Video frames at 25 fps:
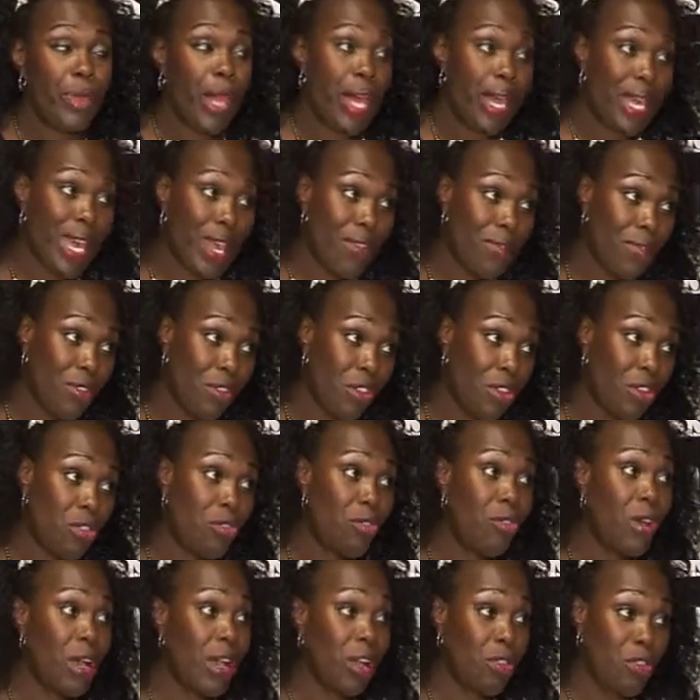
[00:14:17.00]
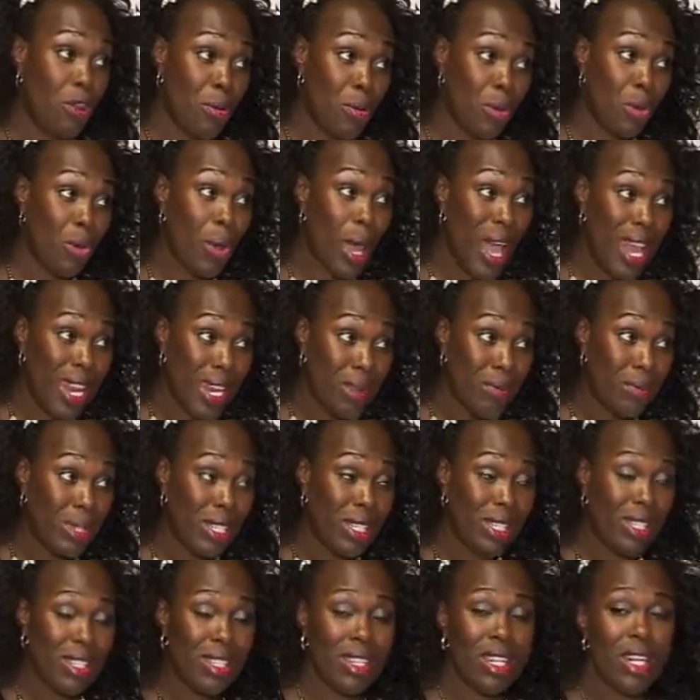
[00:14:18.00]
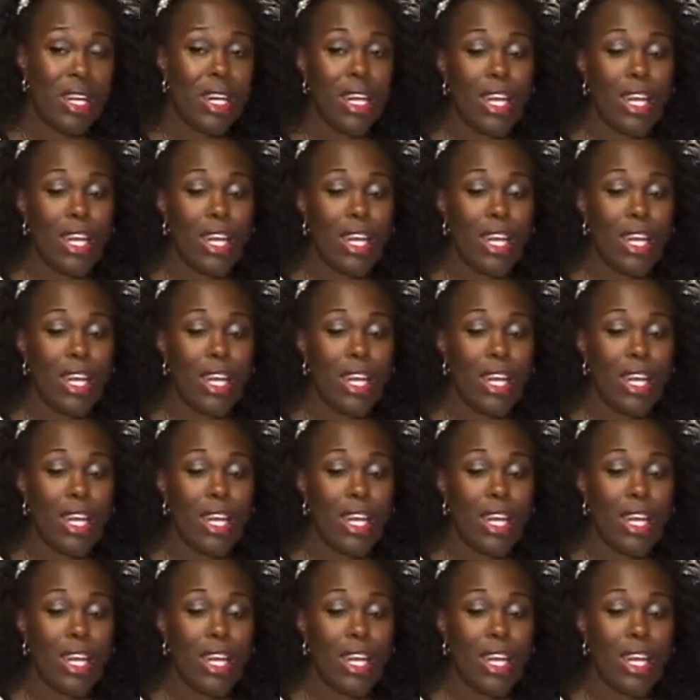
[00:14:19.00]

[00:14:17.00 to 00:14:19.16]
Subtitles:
Again, for the criminal element,